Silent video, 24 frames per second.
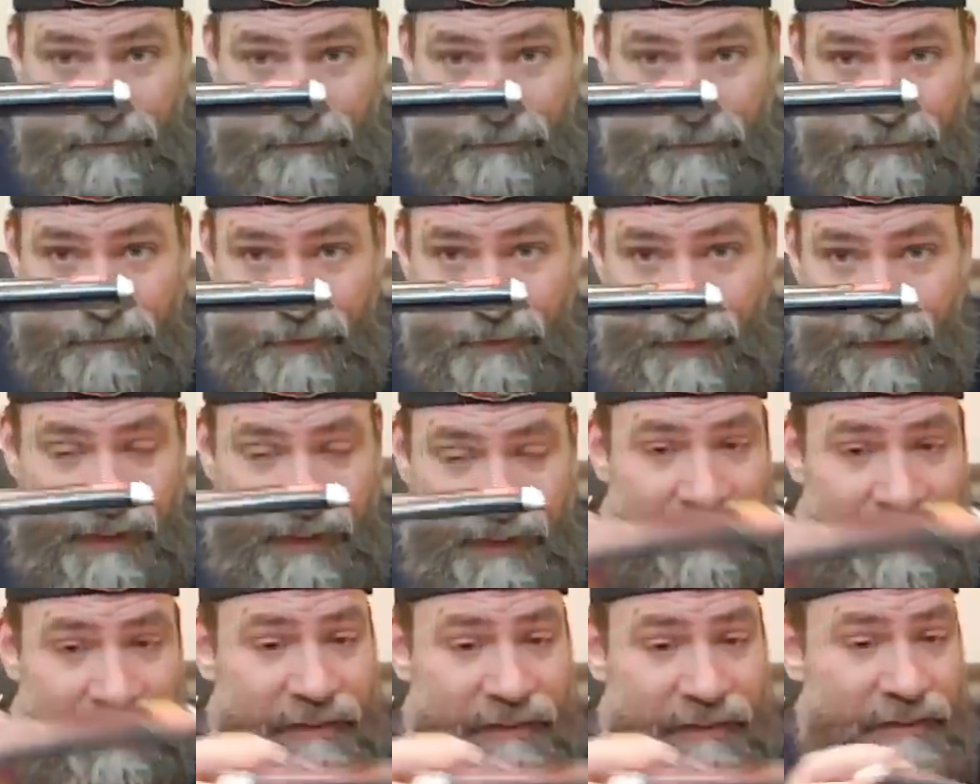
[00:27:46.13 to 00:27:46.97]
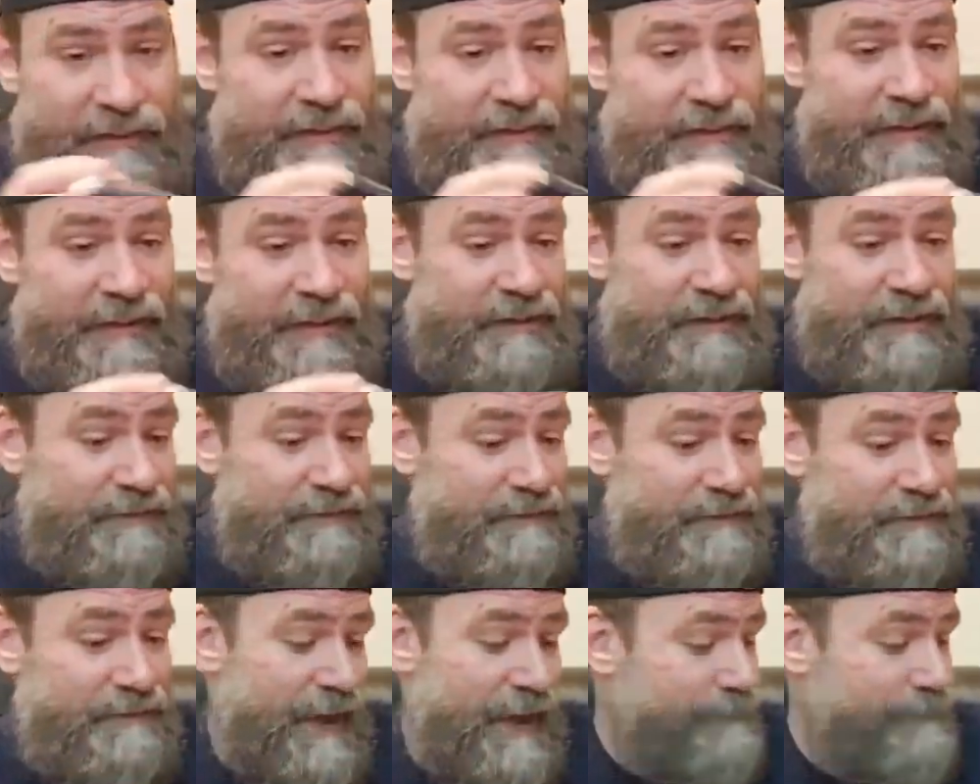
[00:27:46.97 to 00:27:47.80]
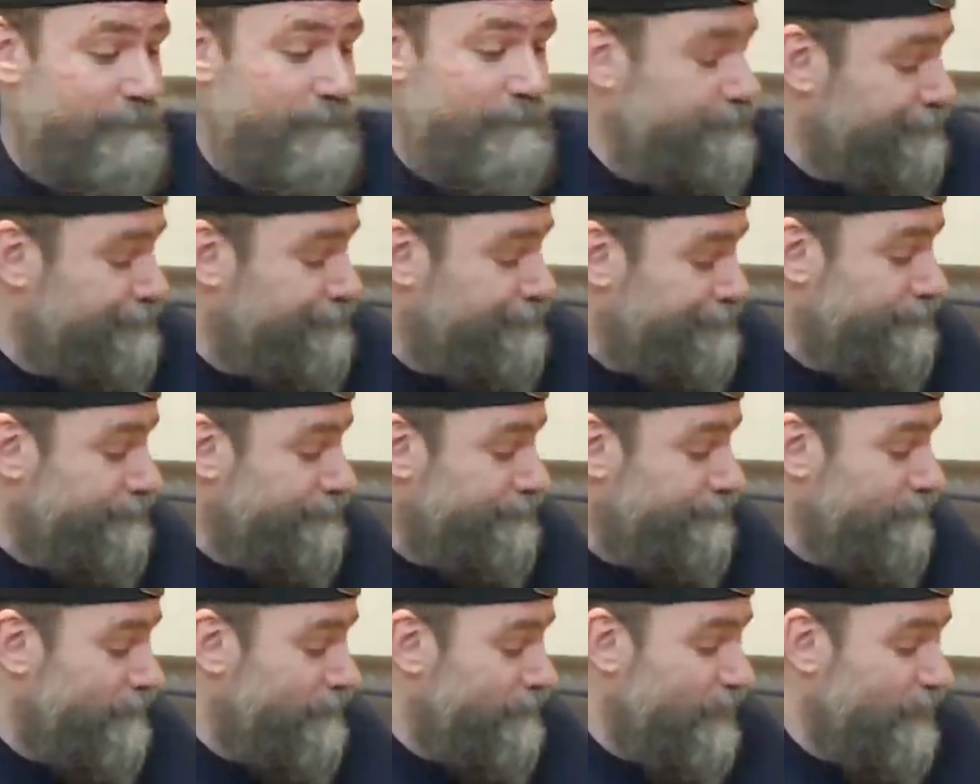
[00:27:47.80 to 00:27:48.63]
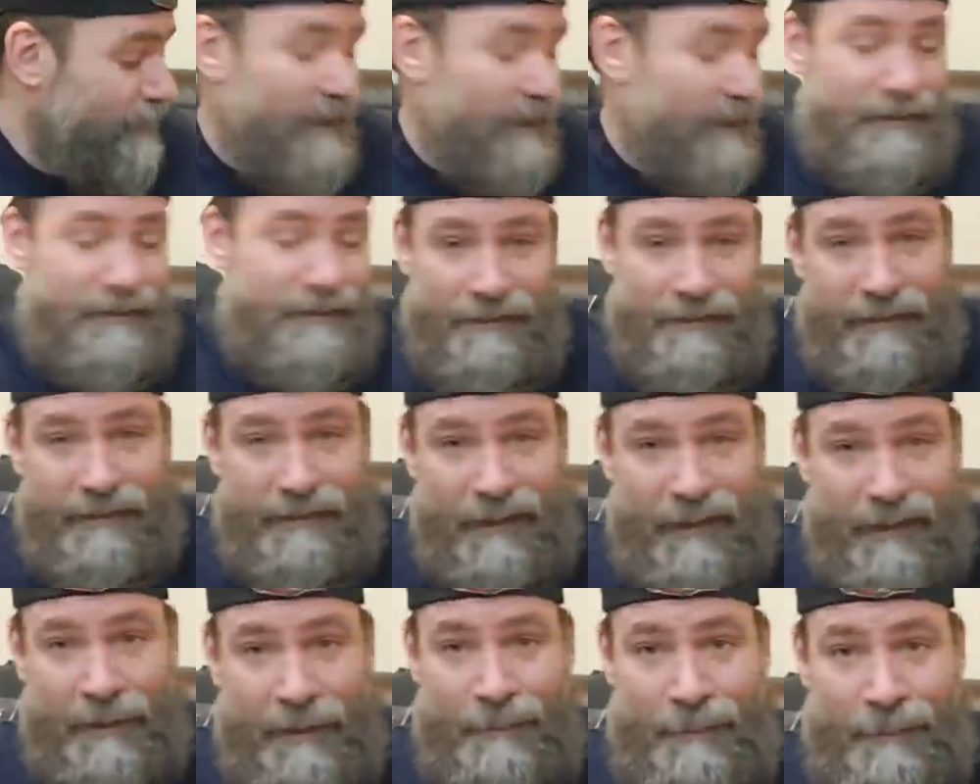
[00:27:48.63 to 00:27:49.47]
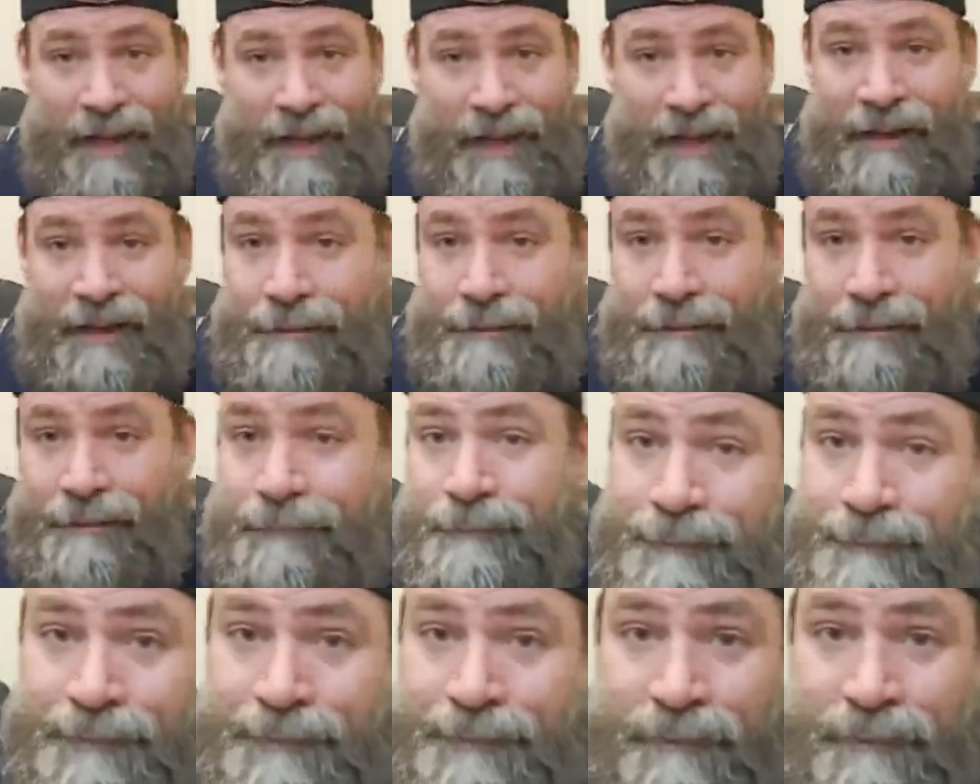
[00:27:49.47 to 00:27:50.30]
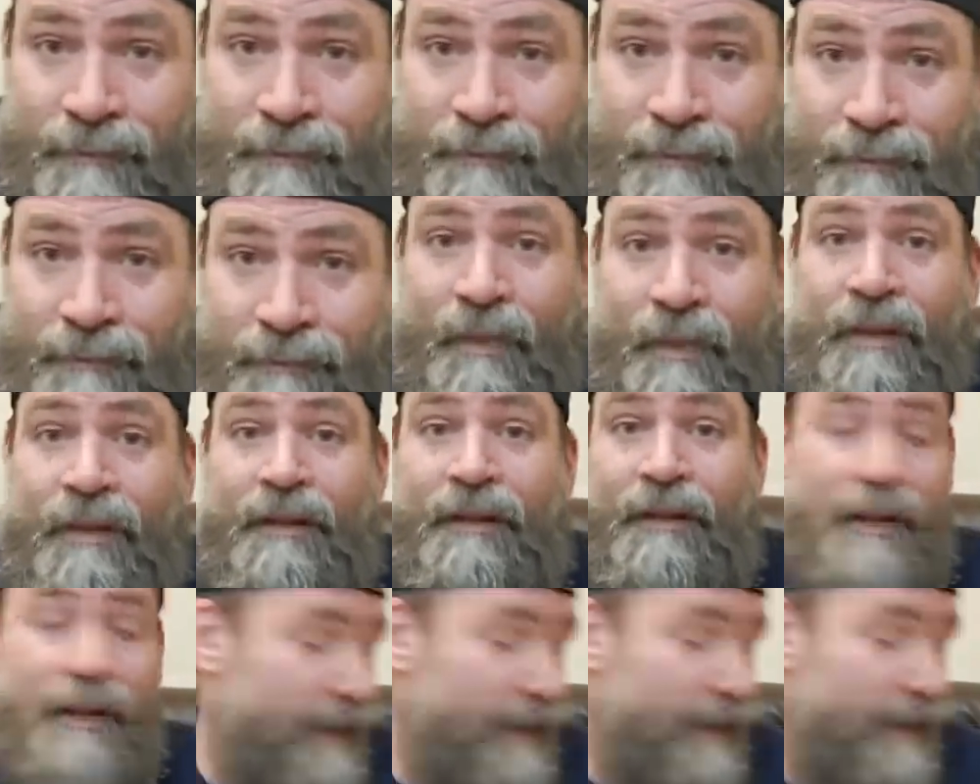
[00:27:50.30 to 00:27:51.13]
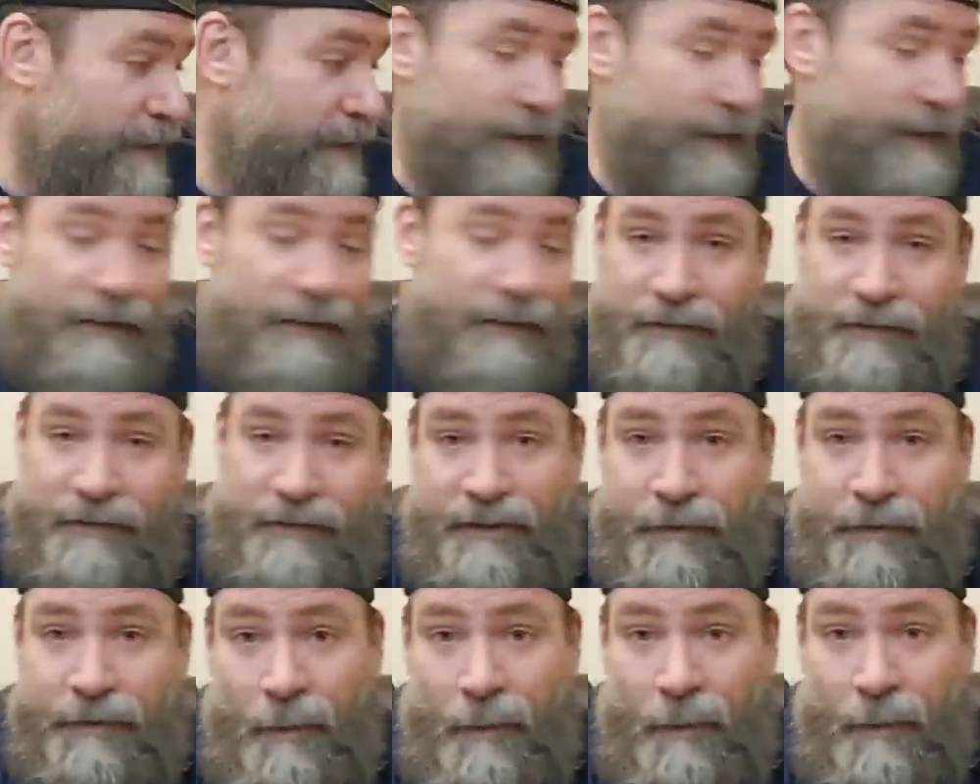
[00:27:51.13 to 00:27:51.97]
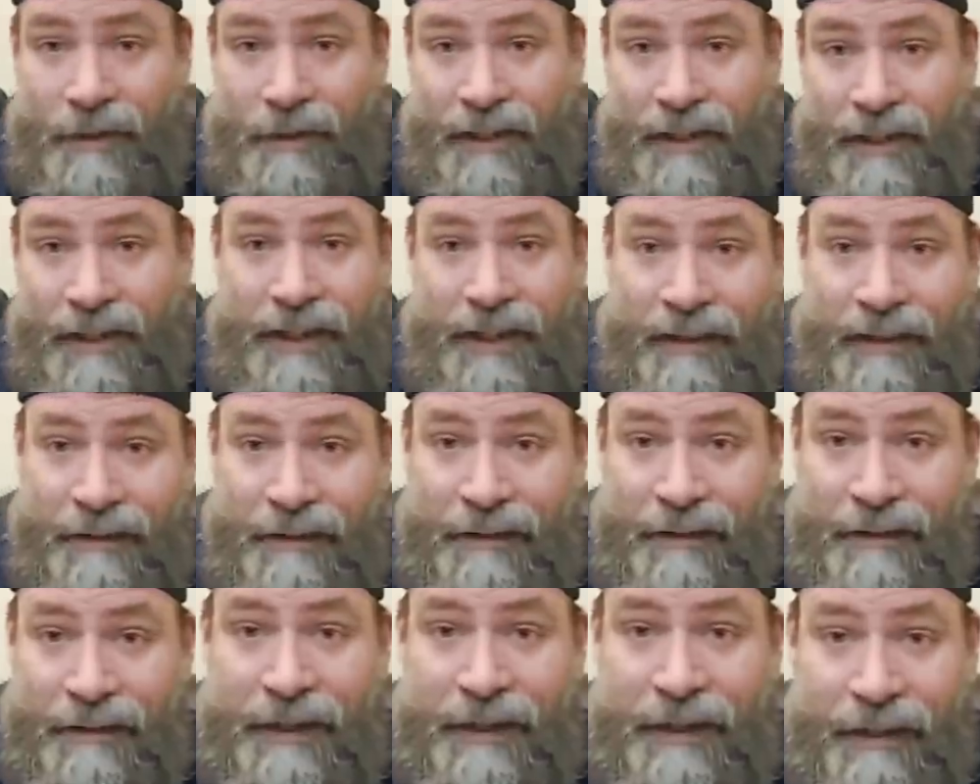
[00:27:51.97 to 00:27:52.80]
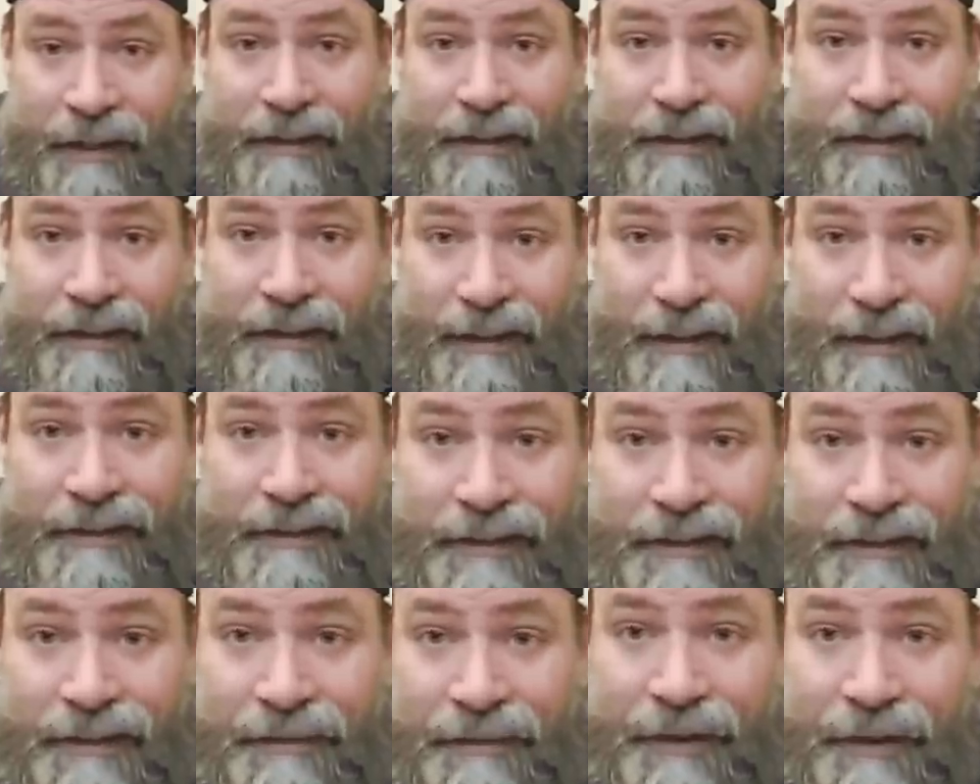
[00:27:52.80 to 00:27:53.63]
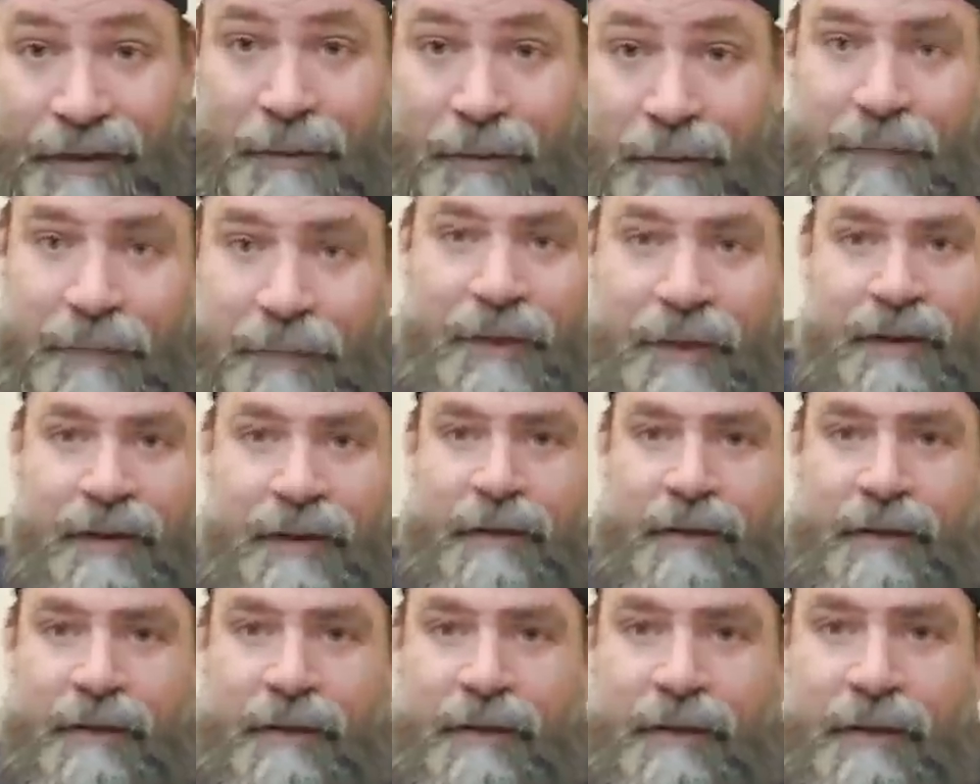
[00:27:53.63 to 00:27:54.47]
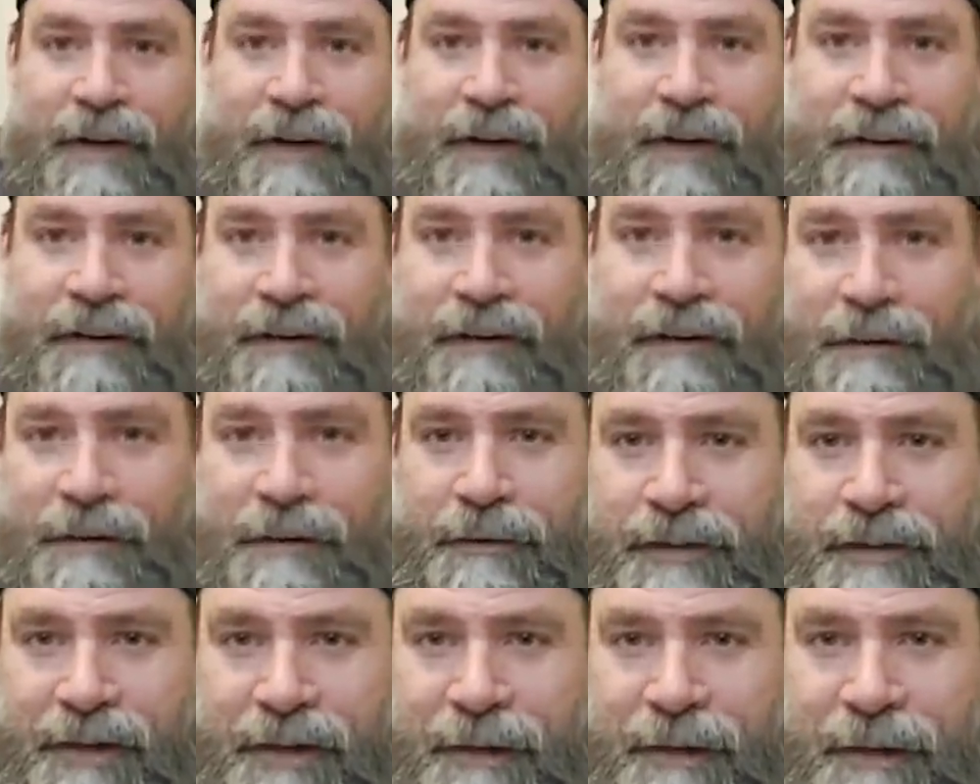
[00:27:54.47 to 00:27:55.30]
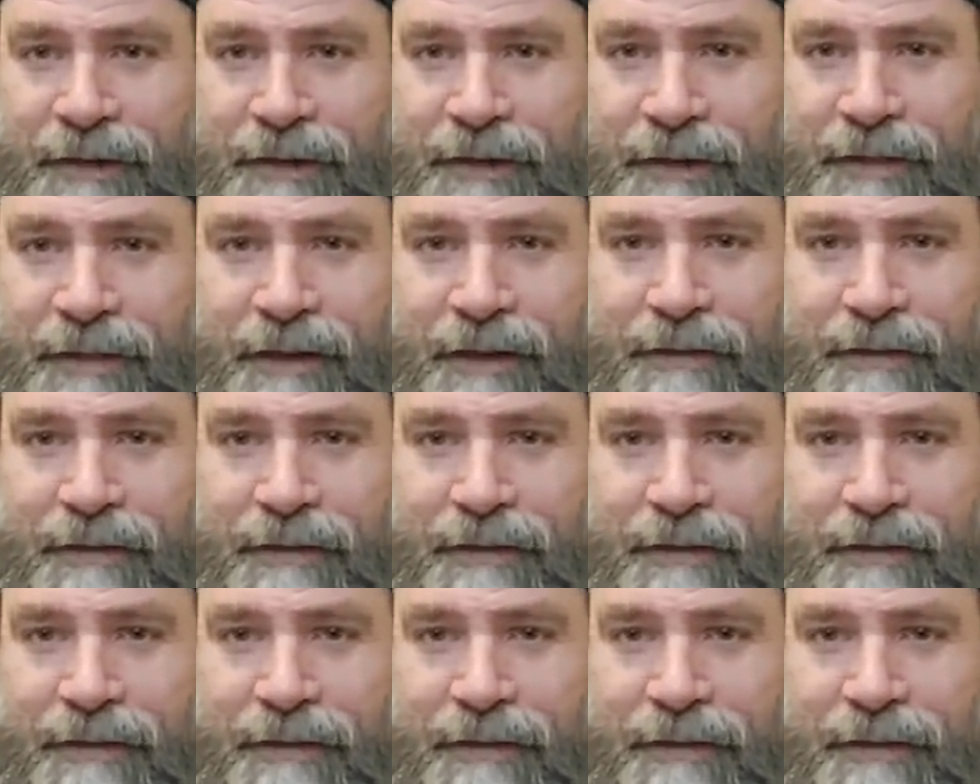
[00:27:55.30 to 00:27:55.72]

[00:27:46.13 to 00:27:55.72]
thickness and just, yeah, it's going to be a pain. And then from what Johnny looked like, it's definitely going to be, look, matter of fact, there goes Johnny right there.